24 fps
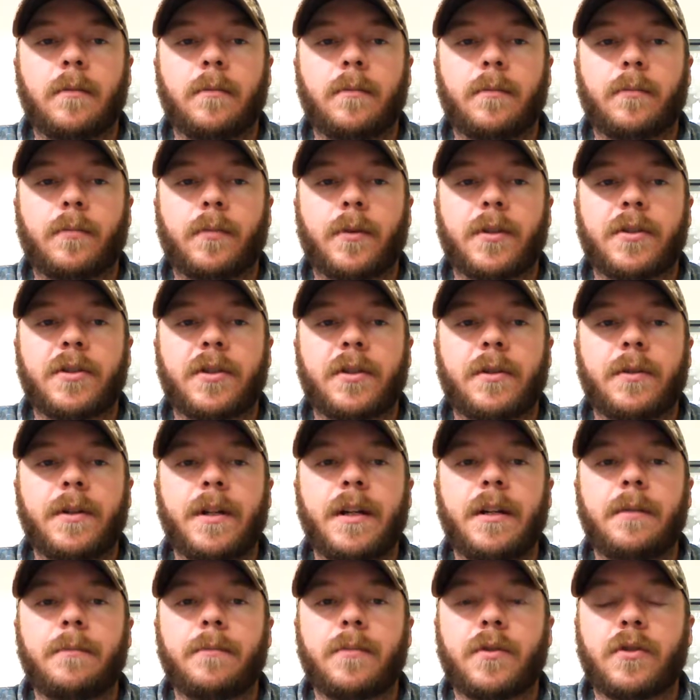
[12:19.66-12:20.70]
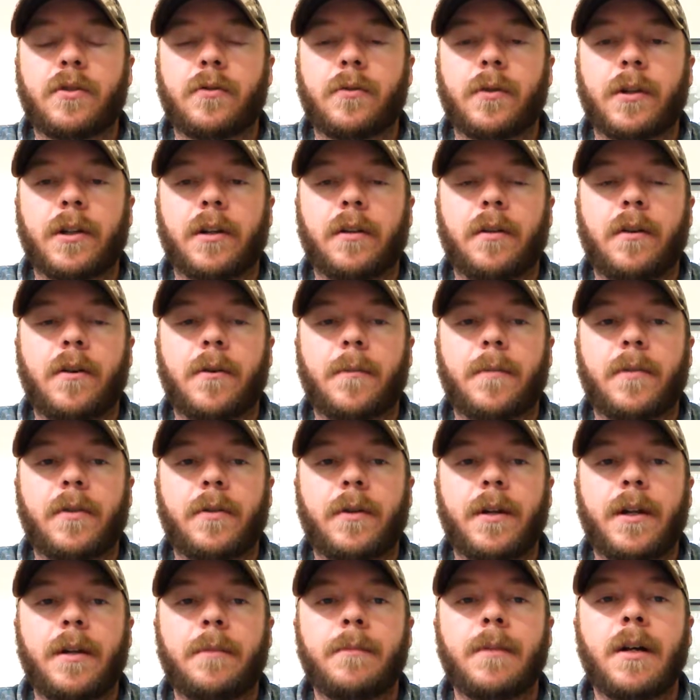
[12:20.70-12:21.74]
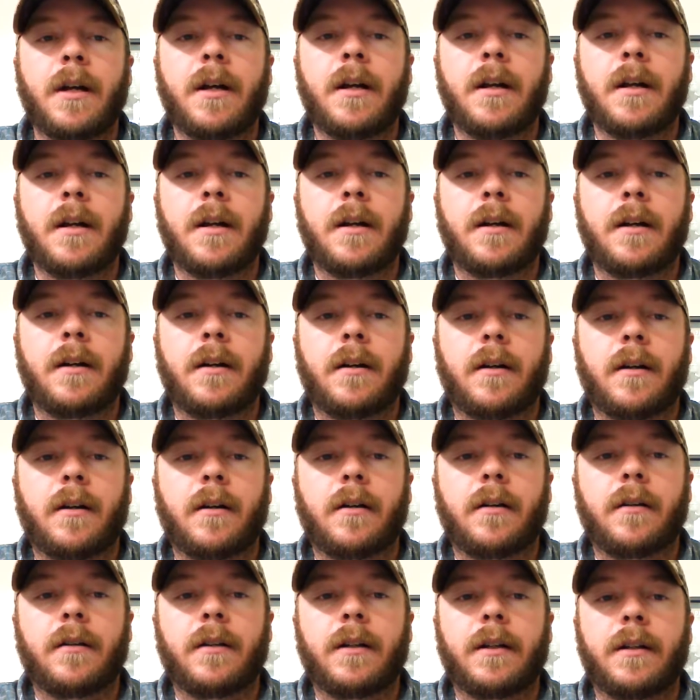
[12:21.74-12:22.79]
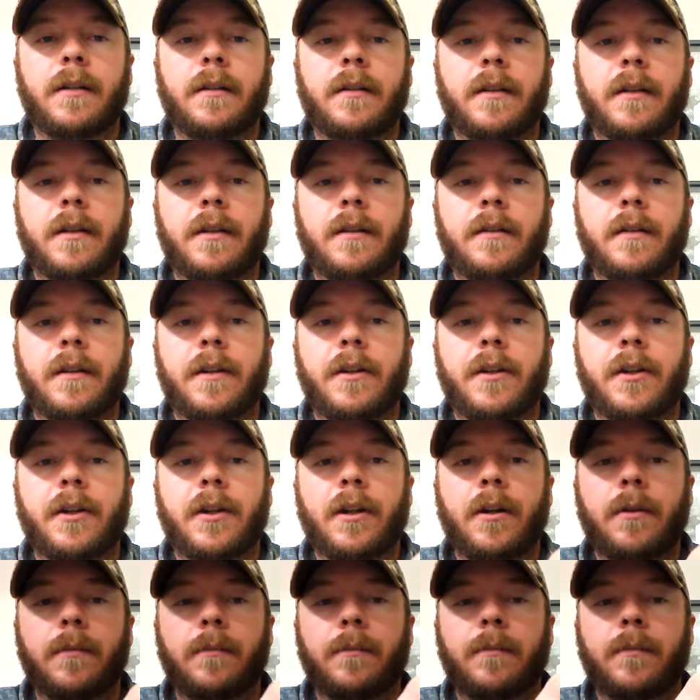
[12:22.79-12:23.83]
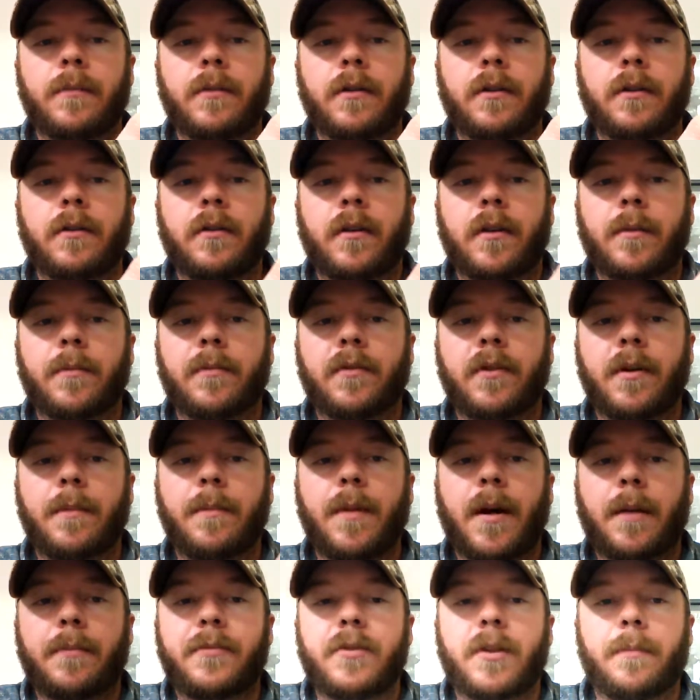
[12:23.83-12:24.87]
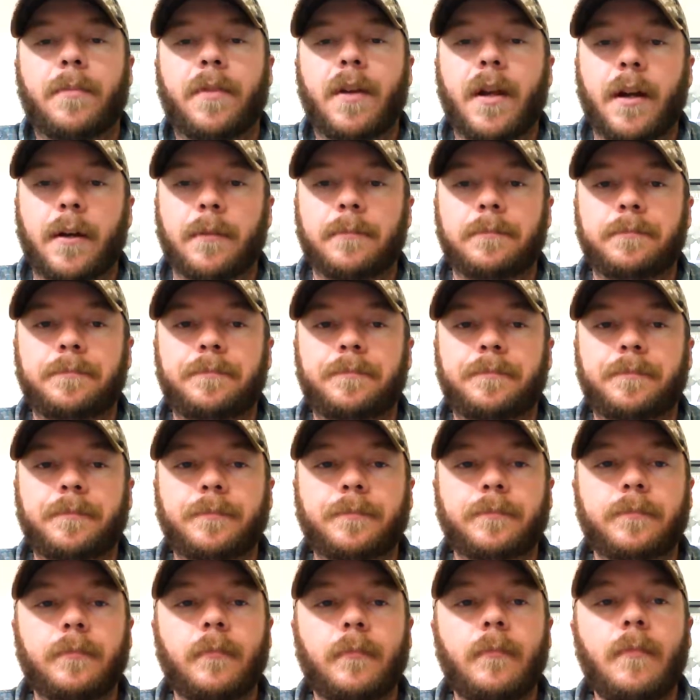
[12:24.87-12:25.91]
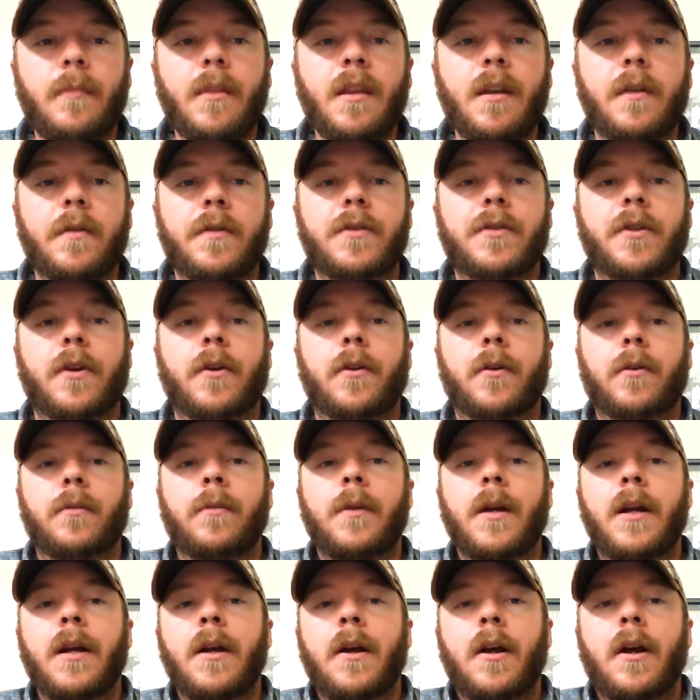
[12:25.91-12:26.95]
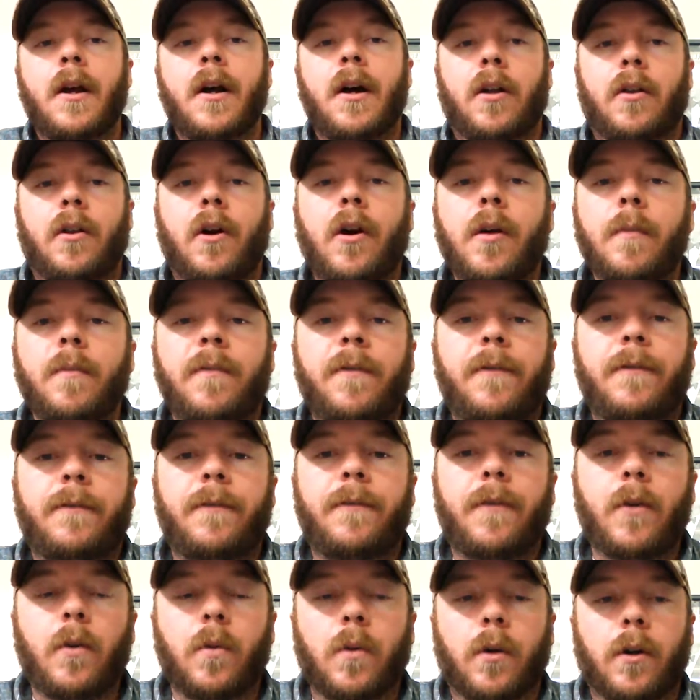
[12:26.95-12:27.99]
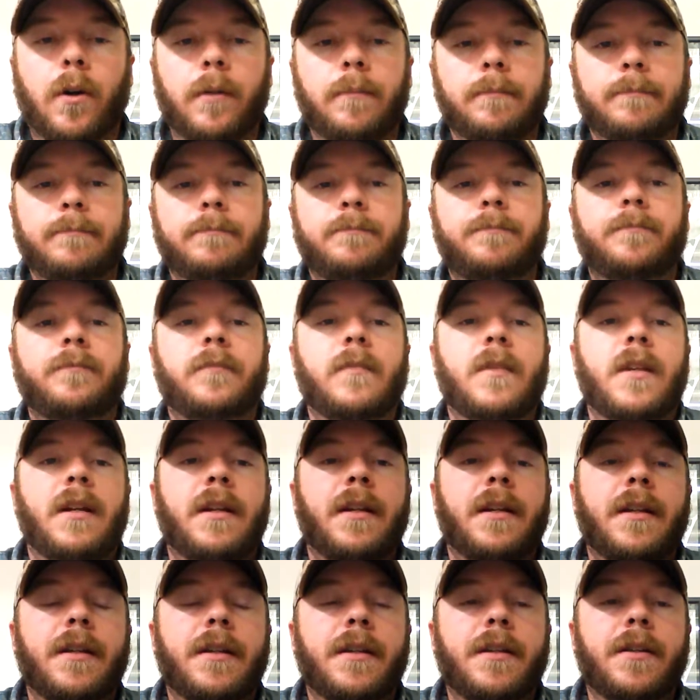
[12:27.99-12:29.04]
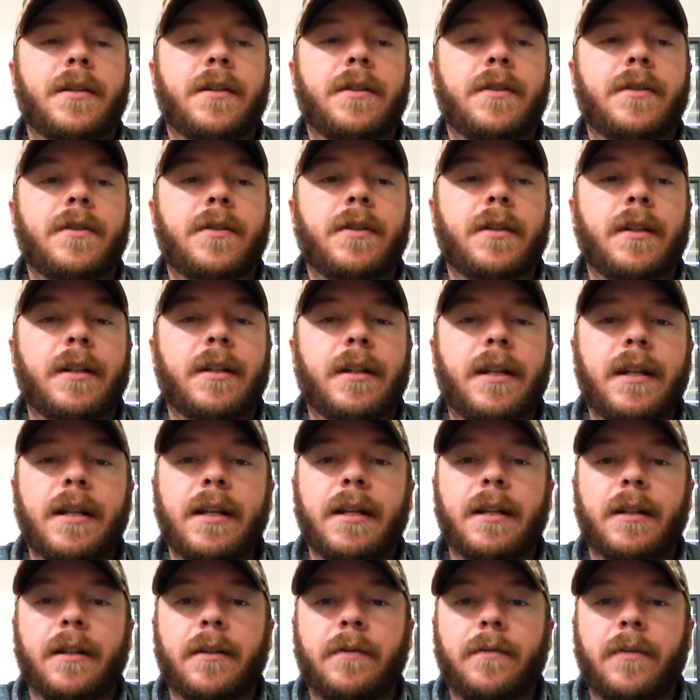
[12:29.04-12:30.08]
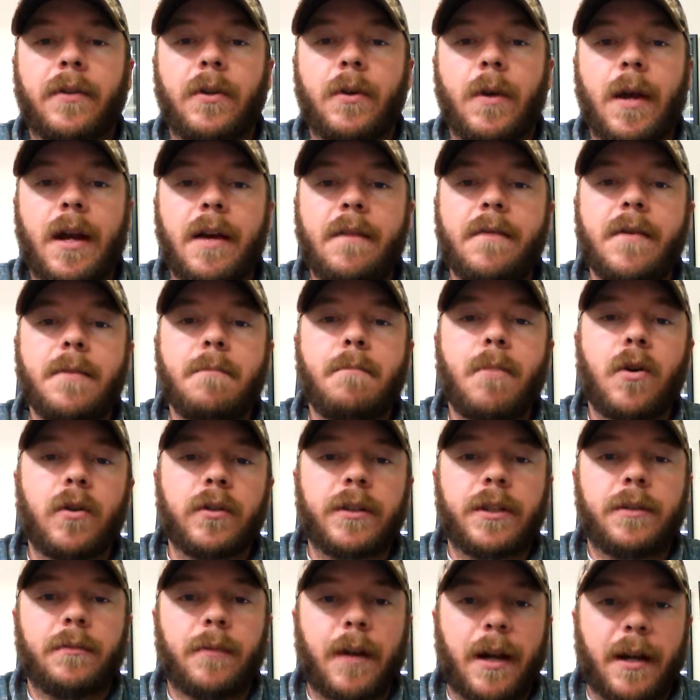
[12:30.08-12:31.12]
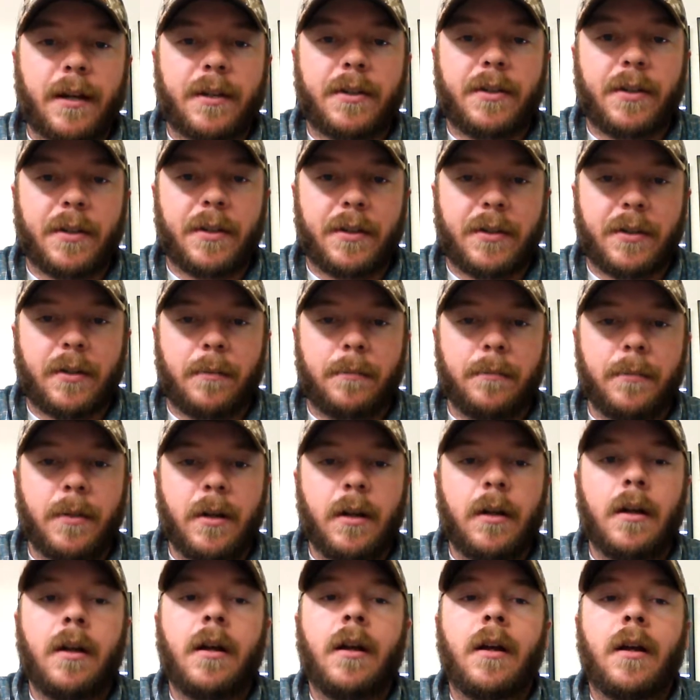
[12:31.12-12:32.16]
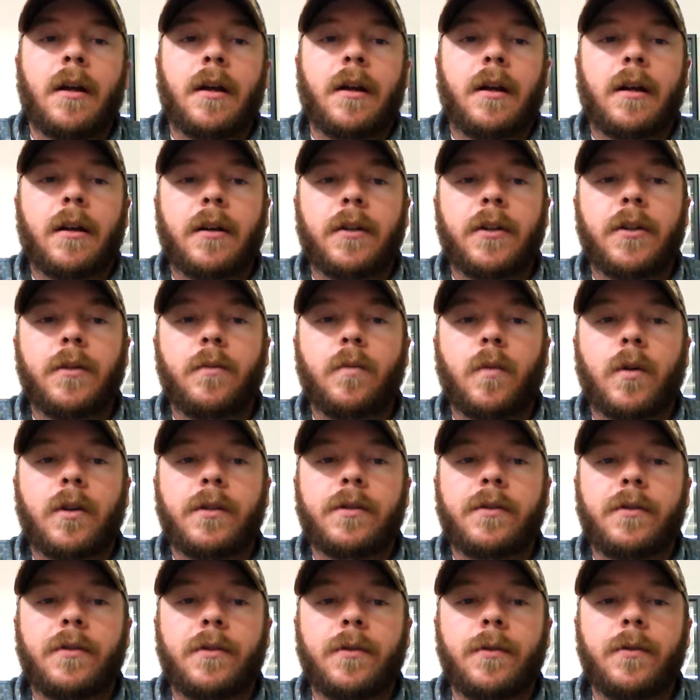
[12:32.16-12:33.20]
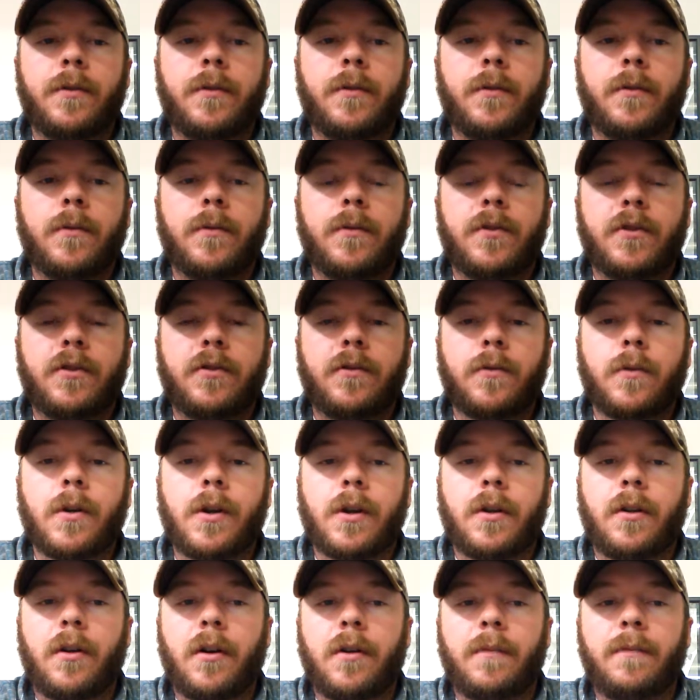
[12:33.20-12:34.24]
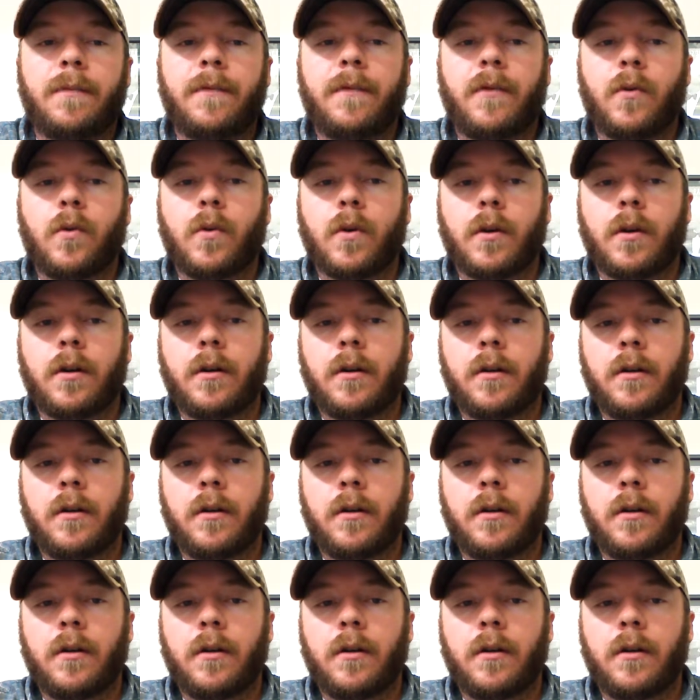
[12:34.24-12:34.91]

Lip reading: Press 3, storing alarm 3, and then there you go. Alarm 3 pops up there. So alarm 4 is, again, if you have a multi-rack system, you want to store alarm 4